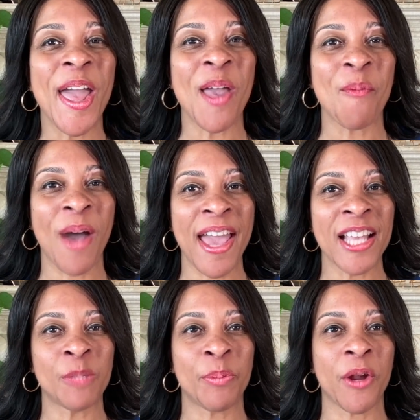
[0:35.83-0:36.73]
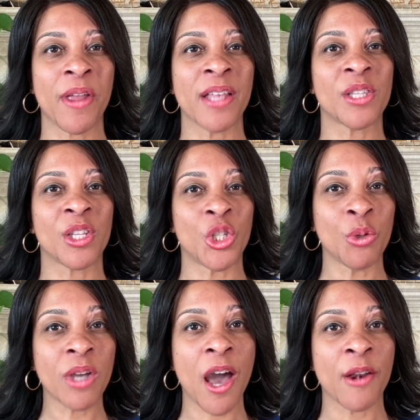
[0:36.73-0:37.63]
In my experience, the
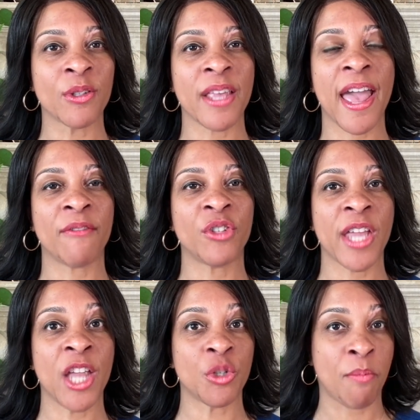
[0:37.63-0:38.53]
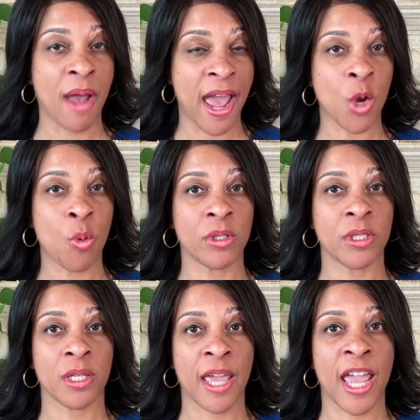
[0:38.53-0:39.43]
two cutters that have changed my
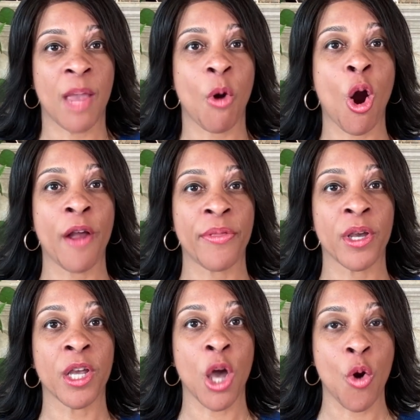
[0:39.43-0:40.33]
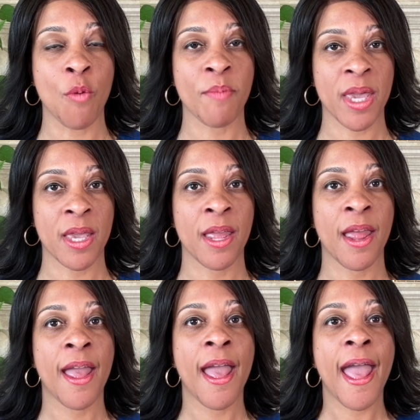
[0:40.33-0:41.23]
quilting game are the Go Me
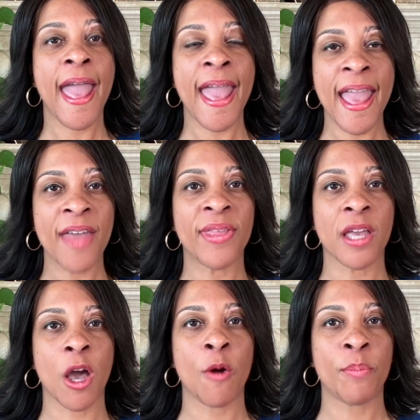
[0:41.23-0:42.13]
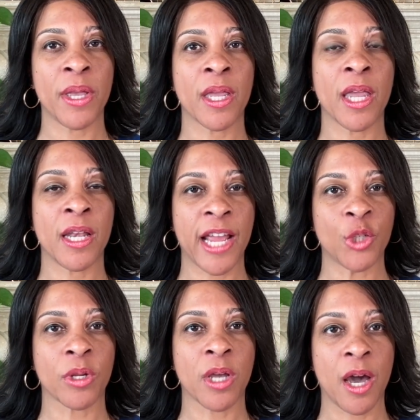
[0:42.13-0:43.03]
and the Go Big
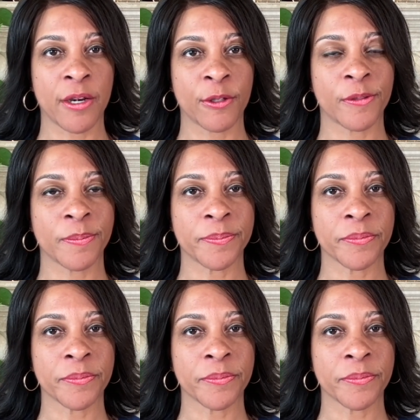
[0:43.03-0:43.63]
electric cutters.